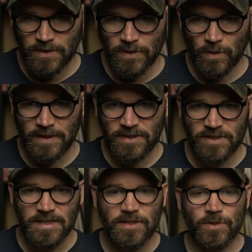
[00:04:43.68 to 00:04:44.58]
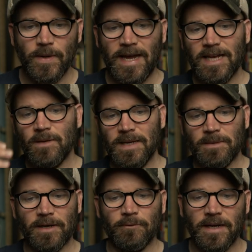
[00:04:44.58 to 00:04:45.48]
So I just need to animate
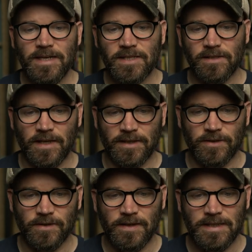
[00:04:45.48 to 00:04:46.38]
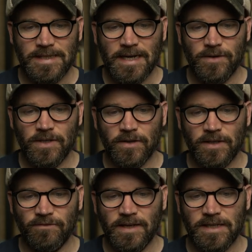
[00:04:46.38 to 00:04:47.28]
my range selector, and then down here in
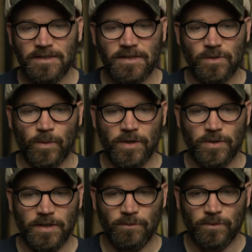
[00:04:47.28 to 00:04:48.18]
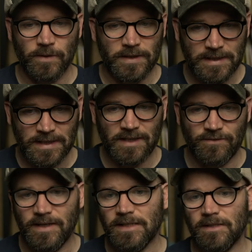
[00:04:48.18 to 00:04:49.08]
advanced is where you can really get
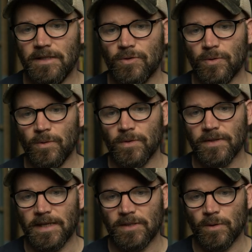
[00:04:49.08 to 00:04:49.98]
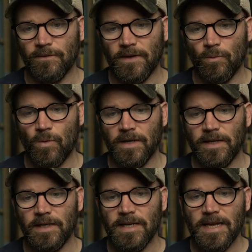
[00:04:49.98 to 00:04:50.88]
advanced controls. Like, so if I want
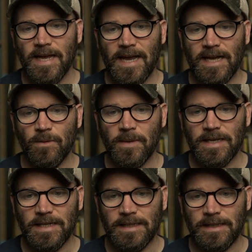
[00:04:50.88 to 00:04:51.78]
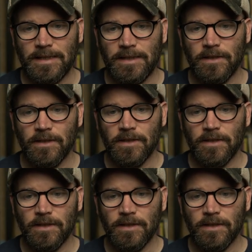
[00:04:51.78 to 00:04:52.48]
to animate in